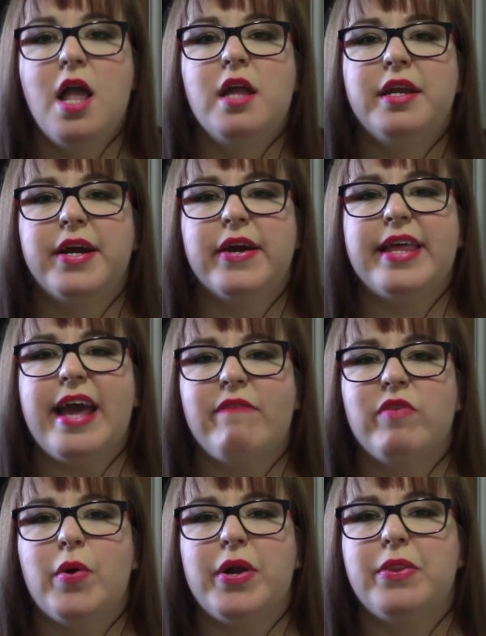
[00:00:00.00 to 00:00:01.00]
Nearly
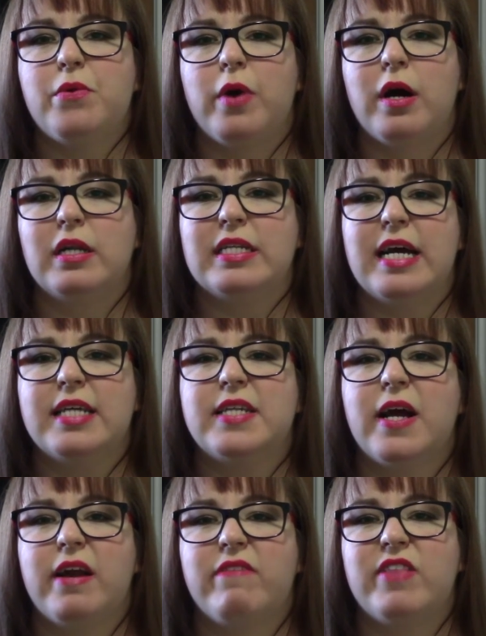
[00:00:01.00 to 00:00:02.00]
everyone in the world has
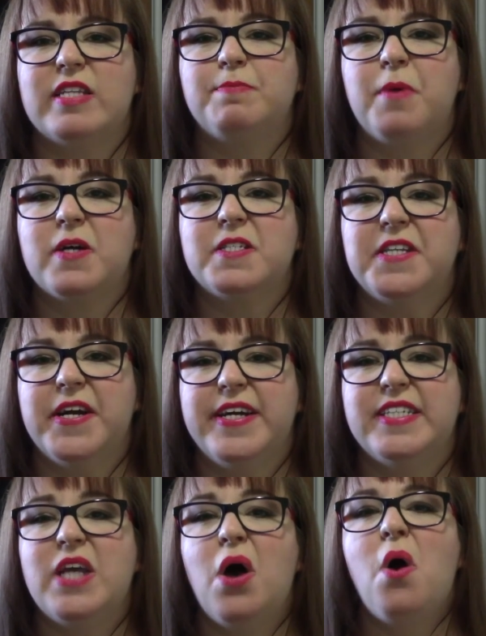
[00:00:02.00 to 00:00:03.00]
heard of this book
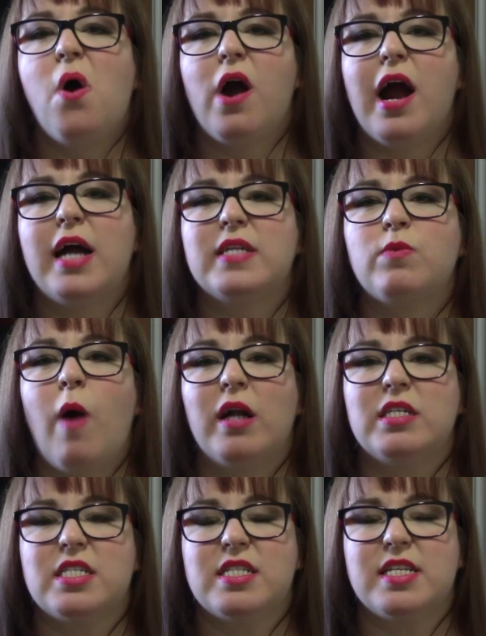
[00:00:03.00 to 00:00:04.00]
series or has
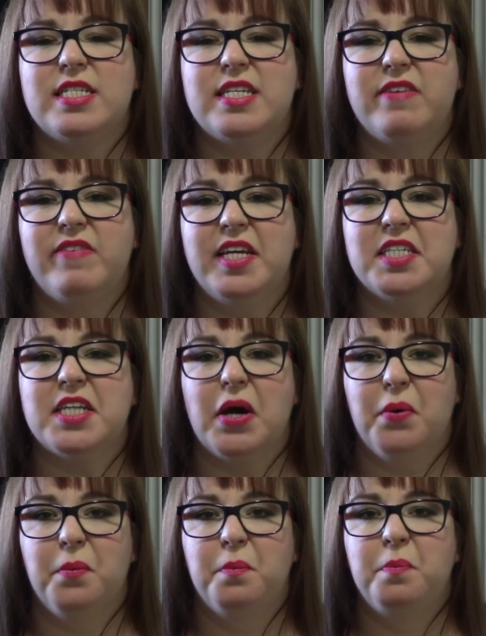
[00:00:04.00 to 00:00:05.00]
watched the T V
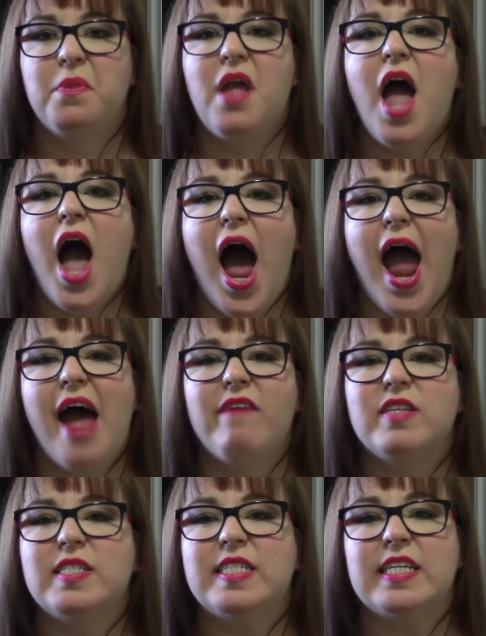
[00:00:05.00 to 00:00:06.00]
show. I
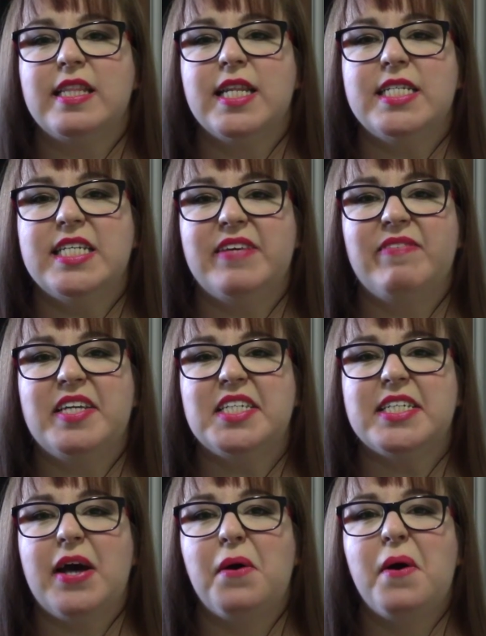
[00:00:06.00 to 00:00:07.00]
haven't seen the T V
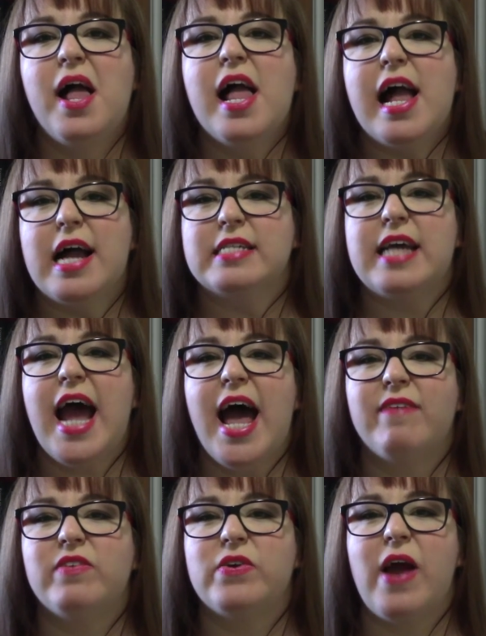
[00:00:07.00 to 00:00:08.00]
show, and I
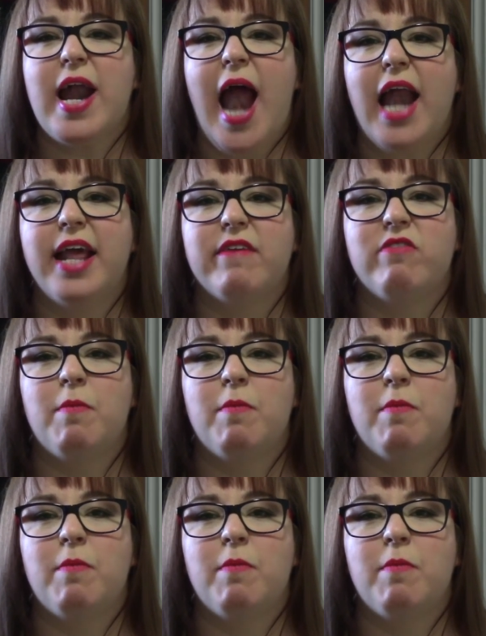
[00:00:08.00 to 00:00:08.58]
haven't read any of the